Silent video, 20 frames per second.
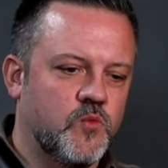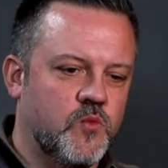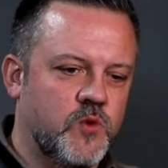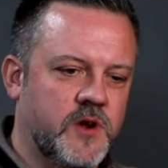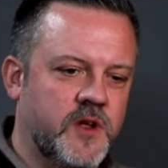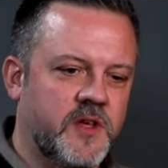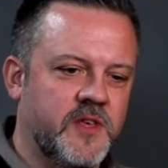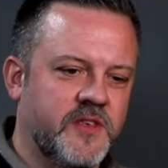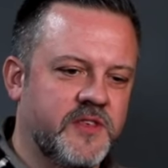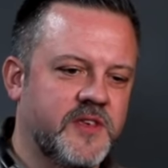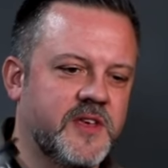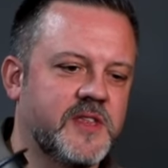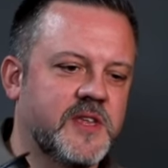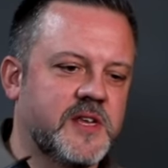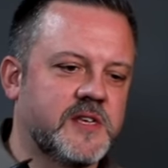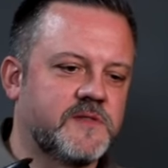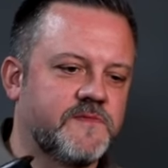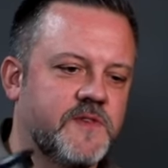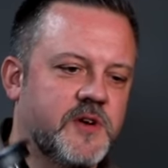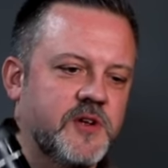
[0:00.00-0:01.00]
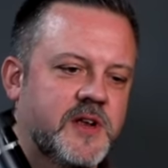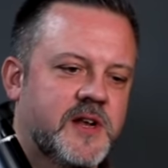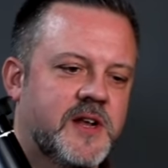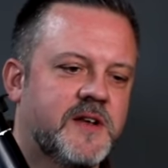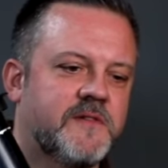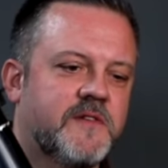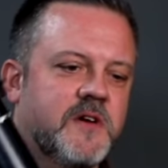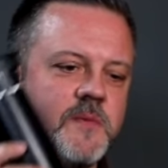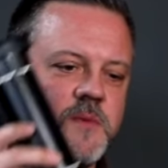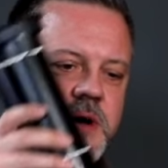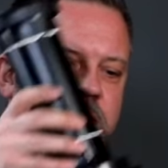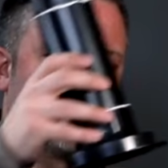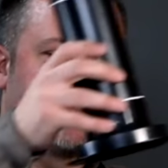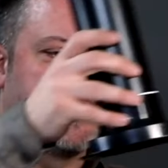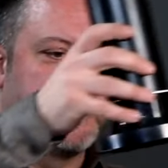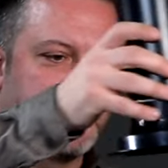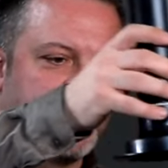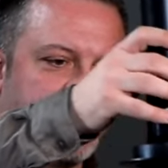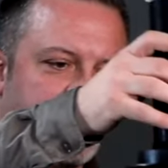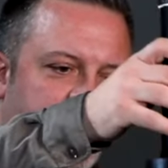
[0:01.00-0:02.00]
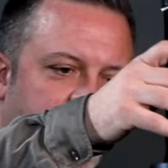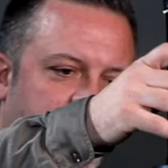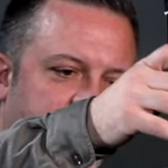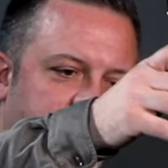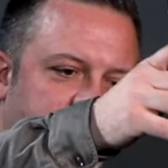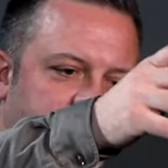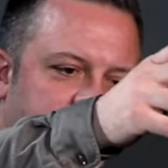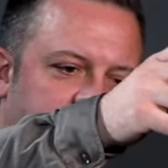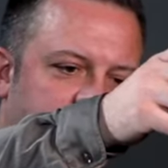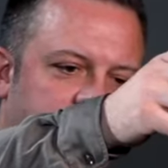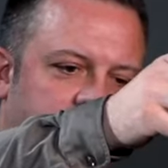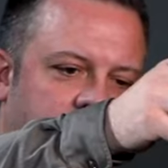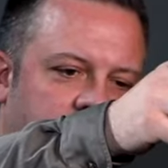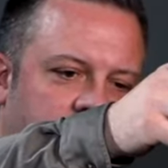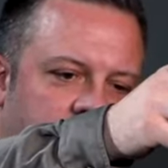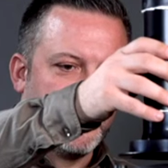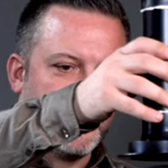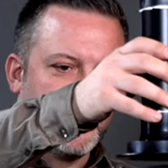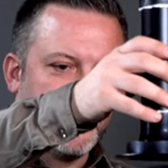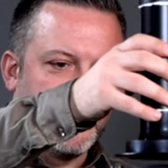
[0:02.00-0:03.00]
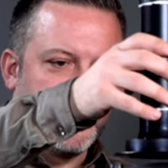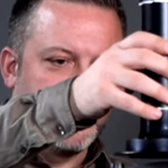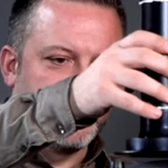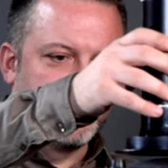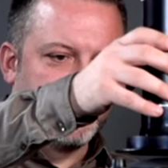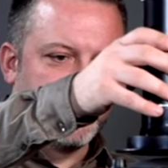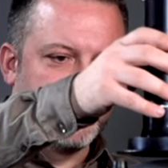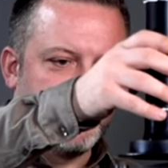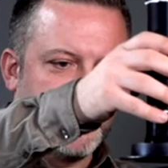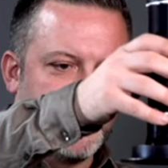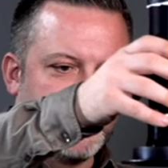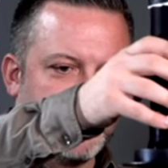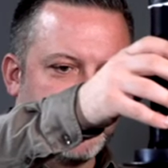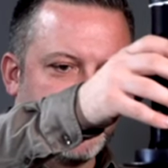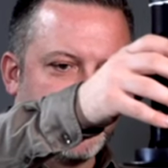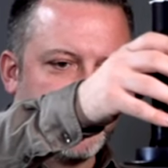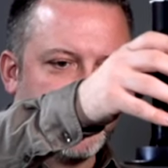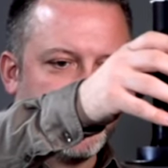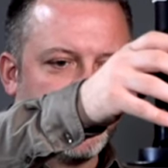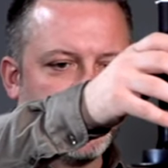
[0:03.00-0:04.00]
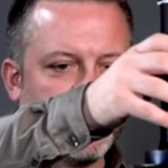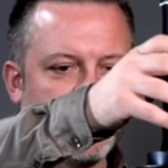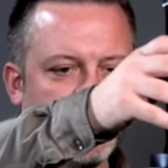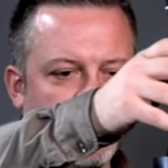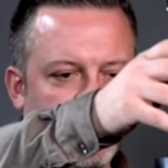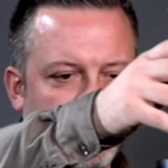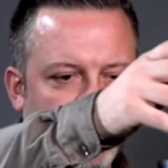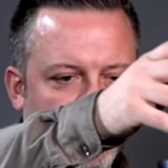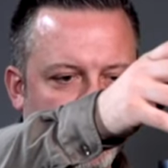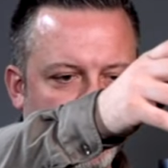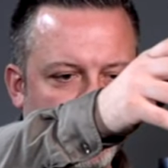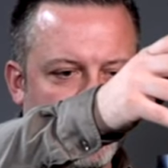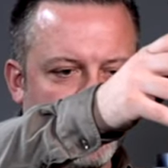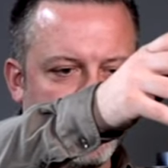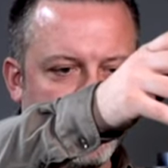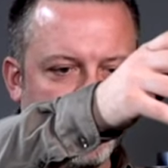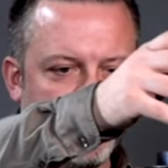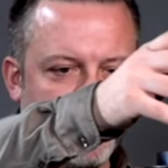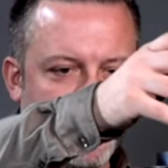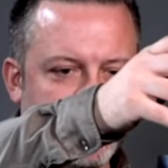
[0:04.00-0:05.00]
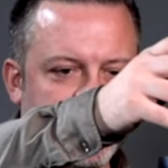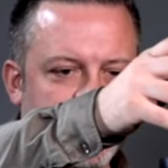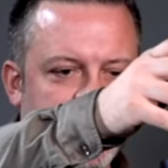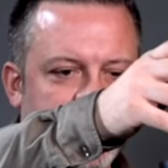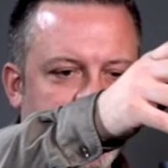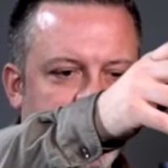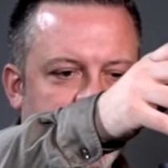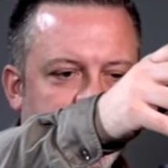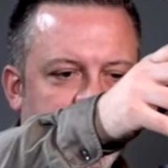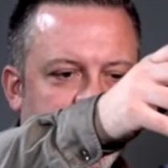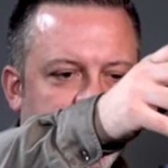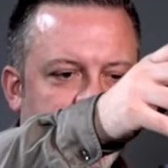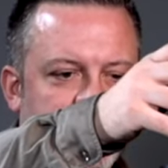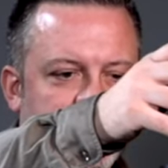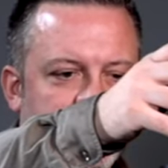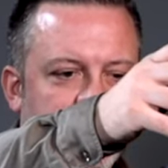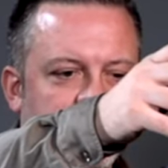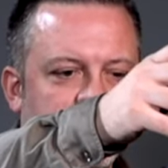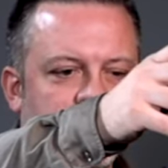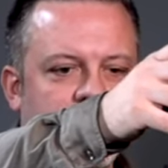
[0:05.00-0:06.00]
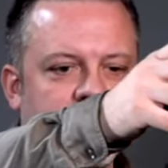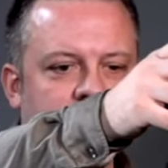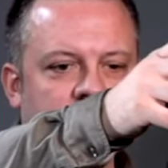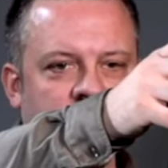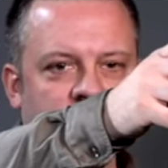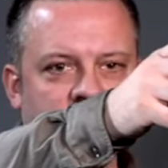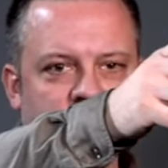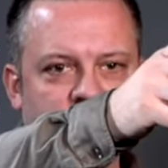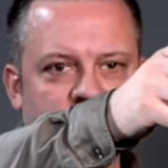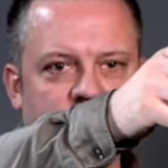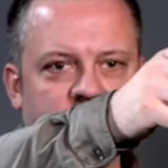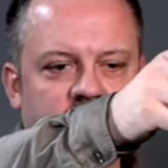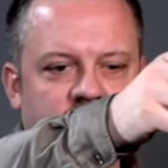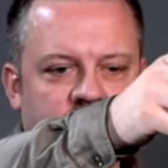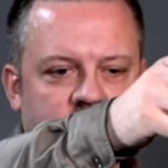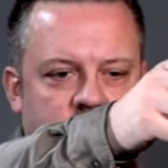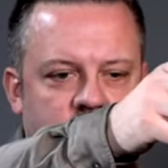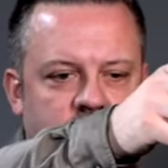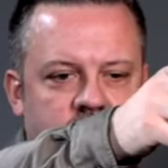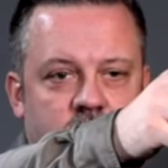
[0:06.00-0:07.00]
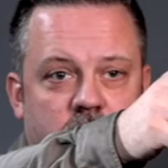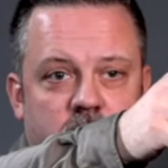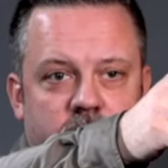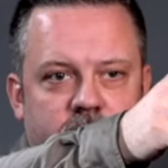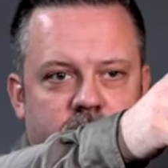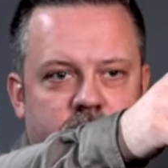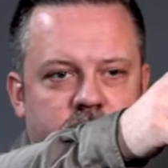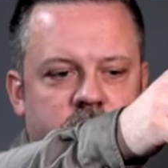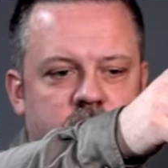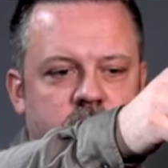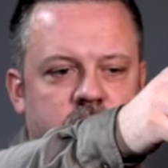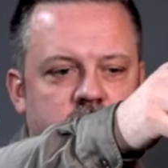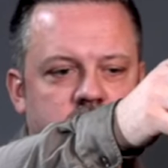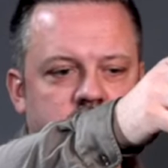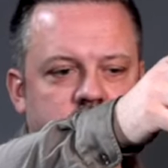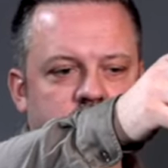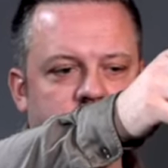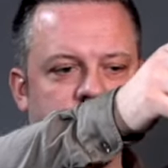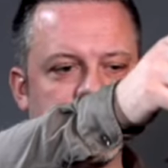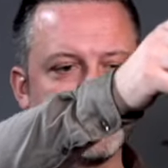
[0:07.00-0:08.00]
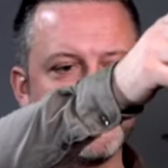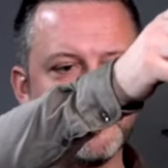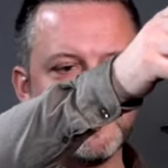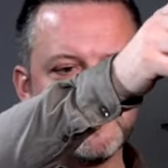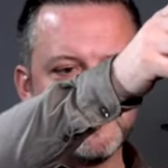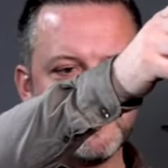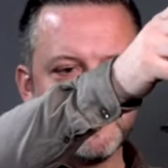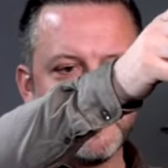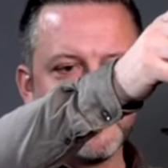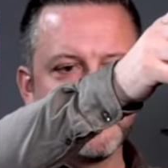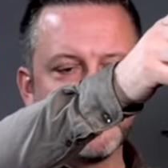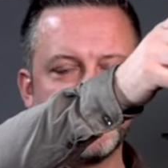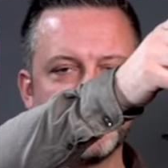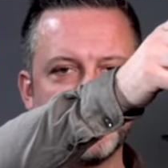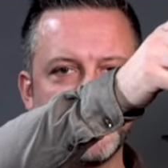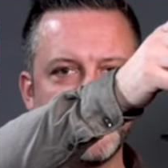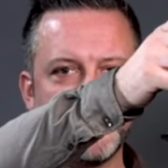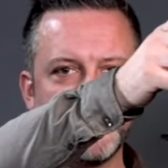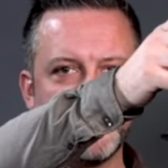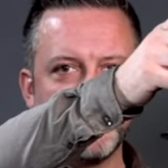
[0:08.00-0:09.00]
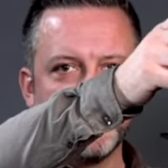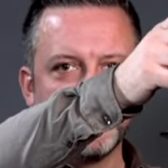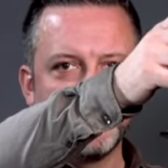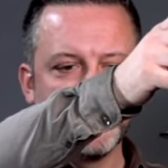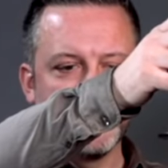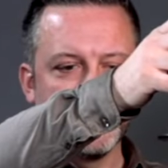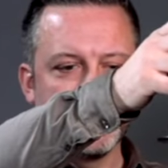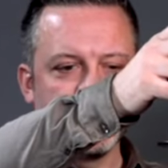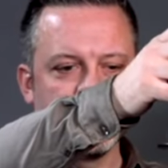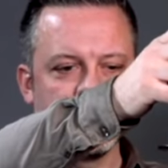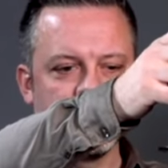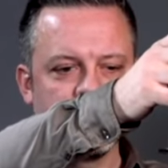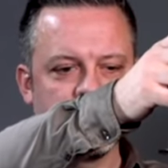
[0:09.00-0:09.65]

One other thing that's very clever about this design is, as you can imagine, when you're placing it here, it's not really fully closed off, of course, but it's also not completely open.